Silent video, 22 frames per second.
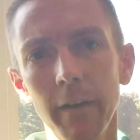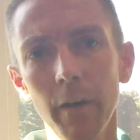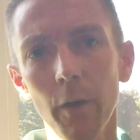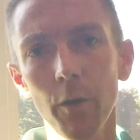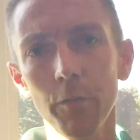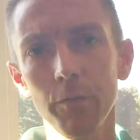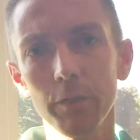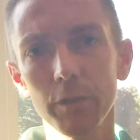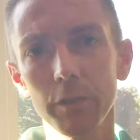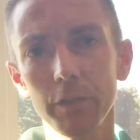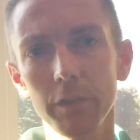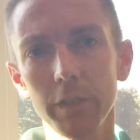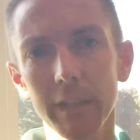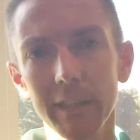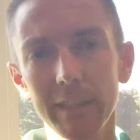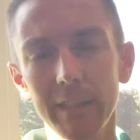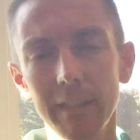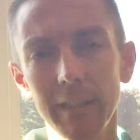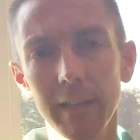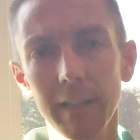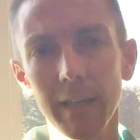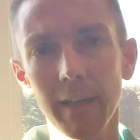Over
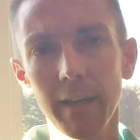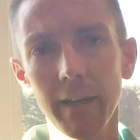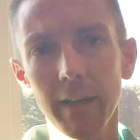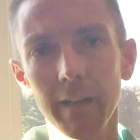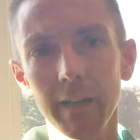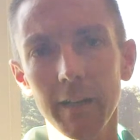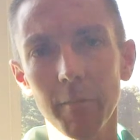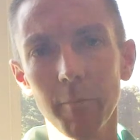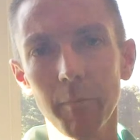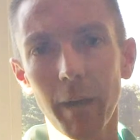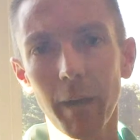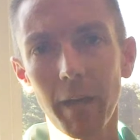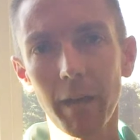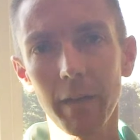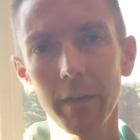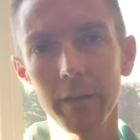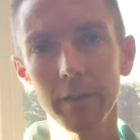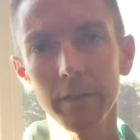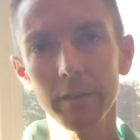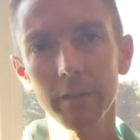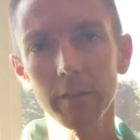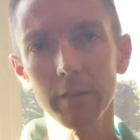60 area
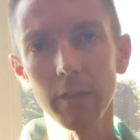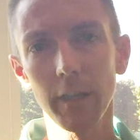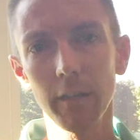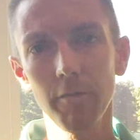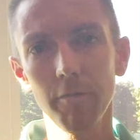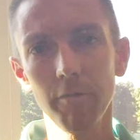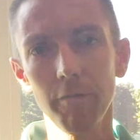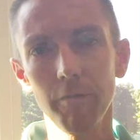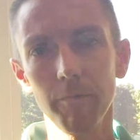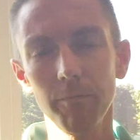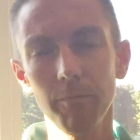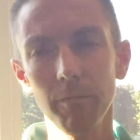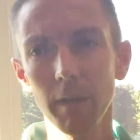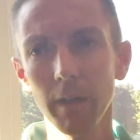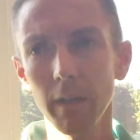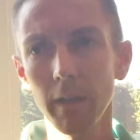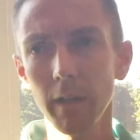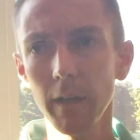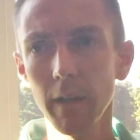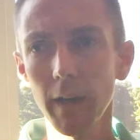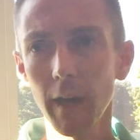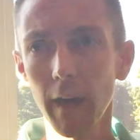competitors that
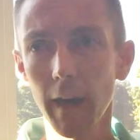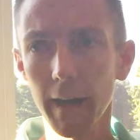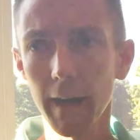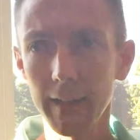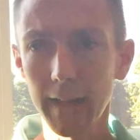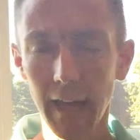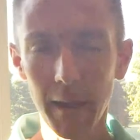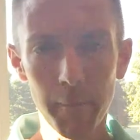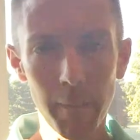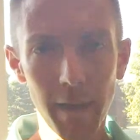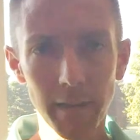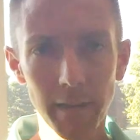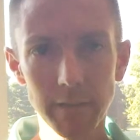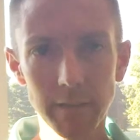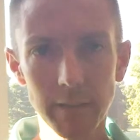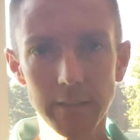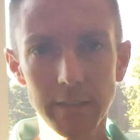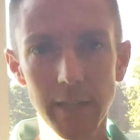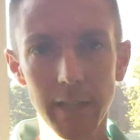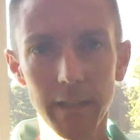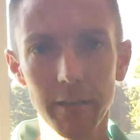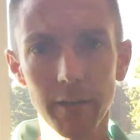came out
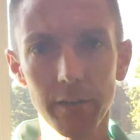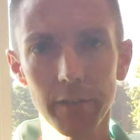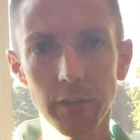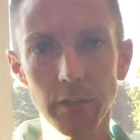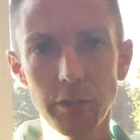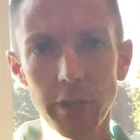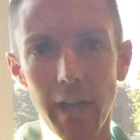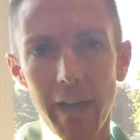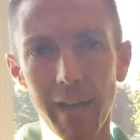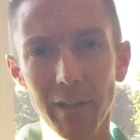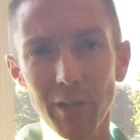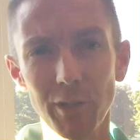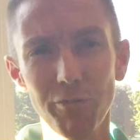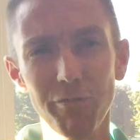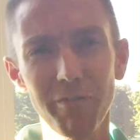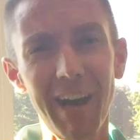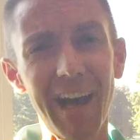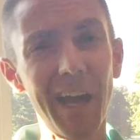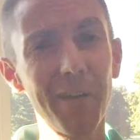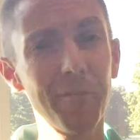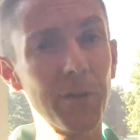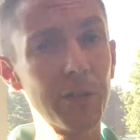to take on the challenge.
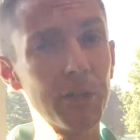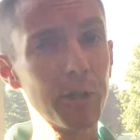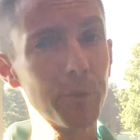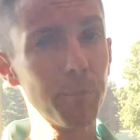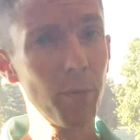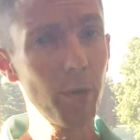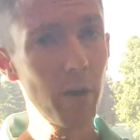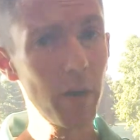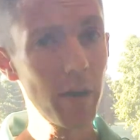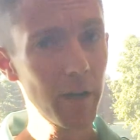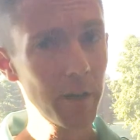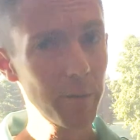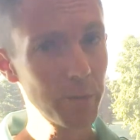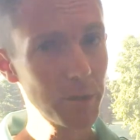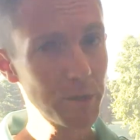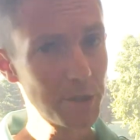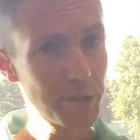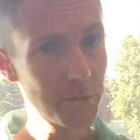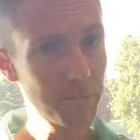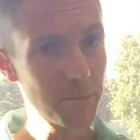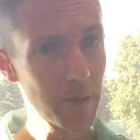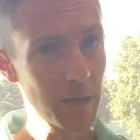5 under par
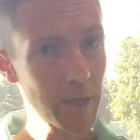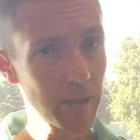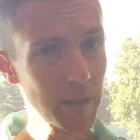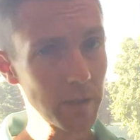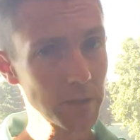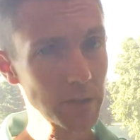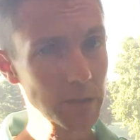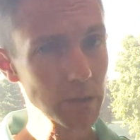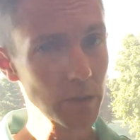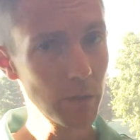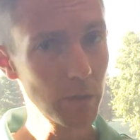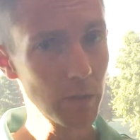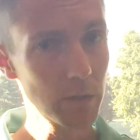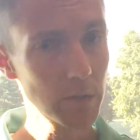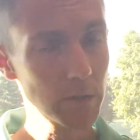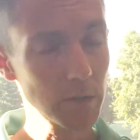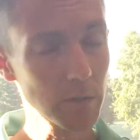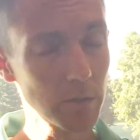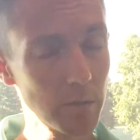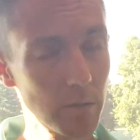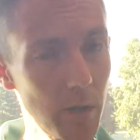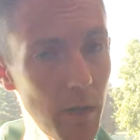was your medalist score,
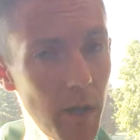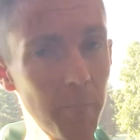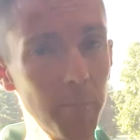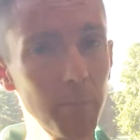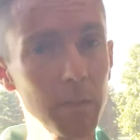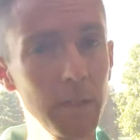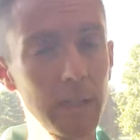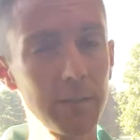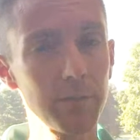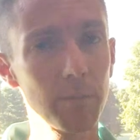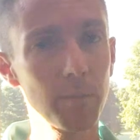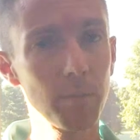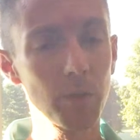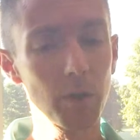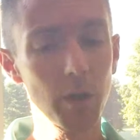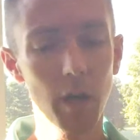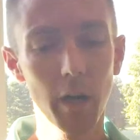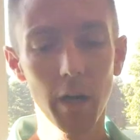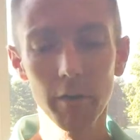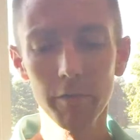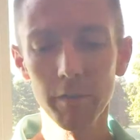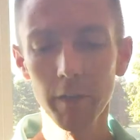so unbelievable
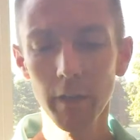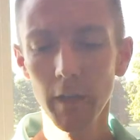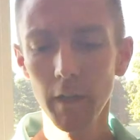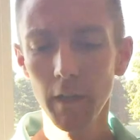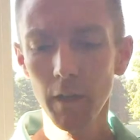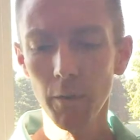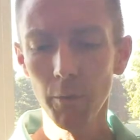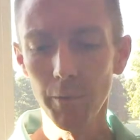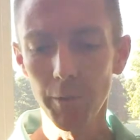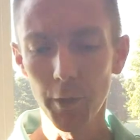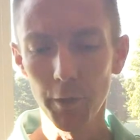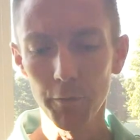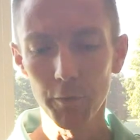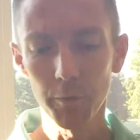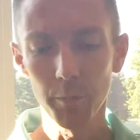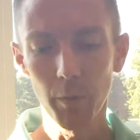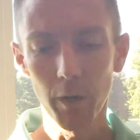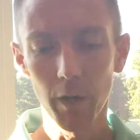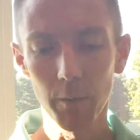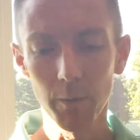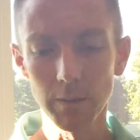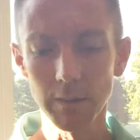golf. 1 over
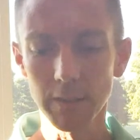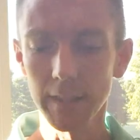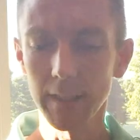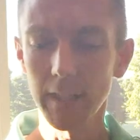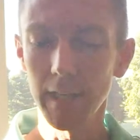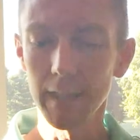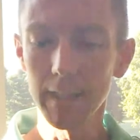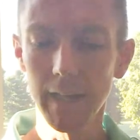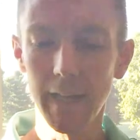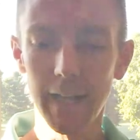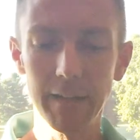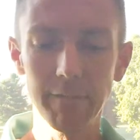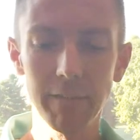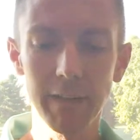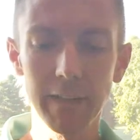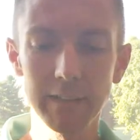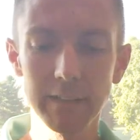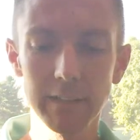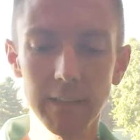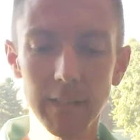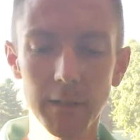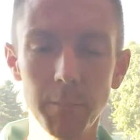par was the cut line
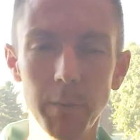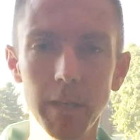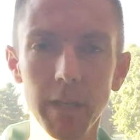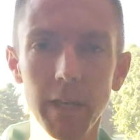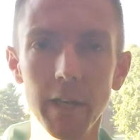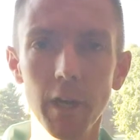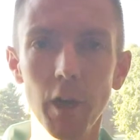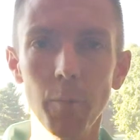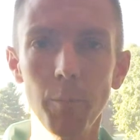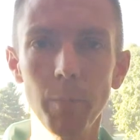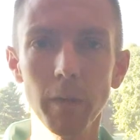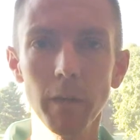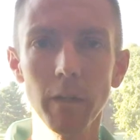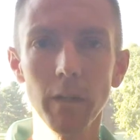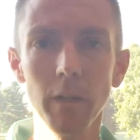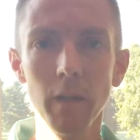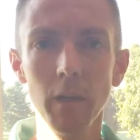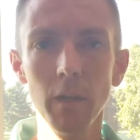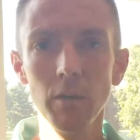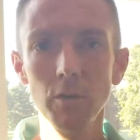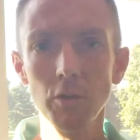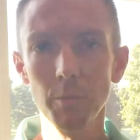advance into the PA Open,
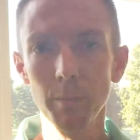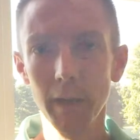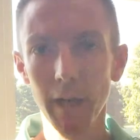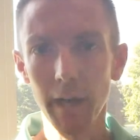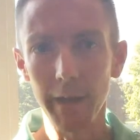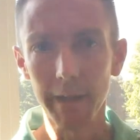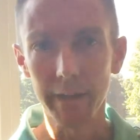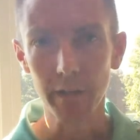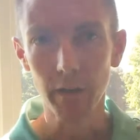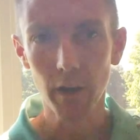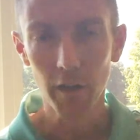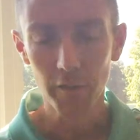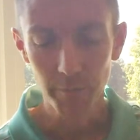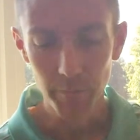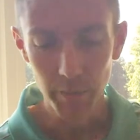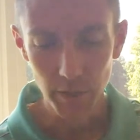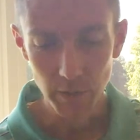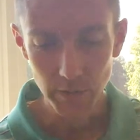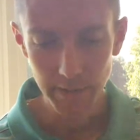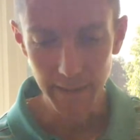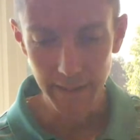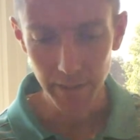which will be out in Golf
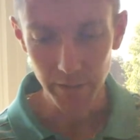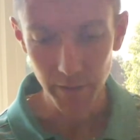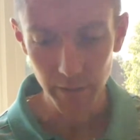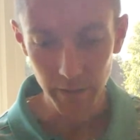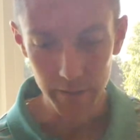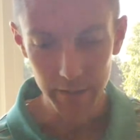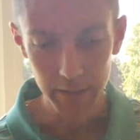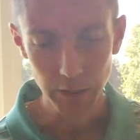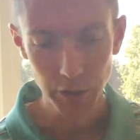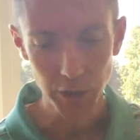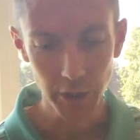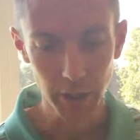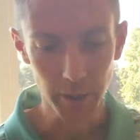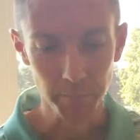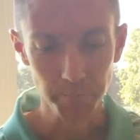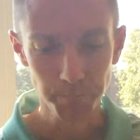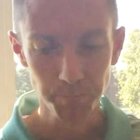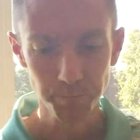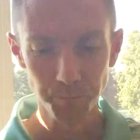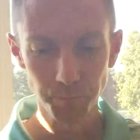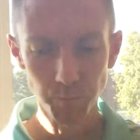Mills later on this year.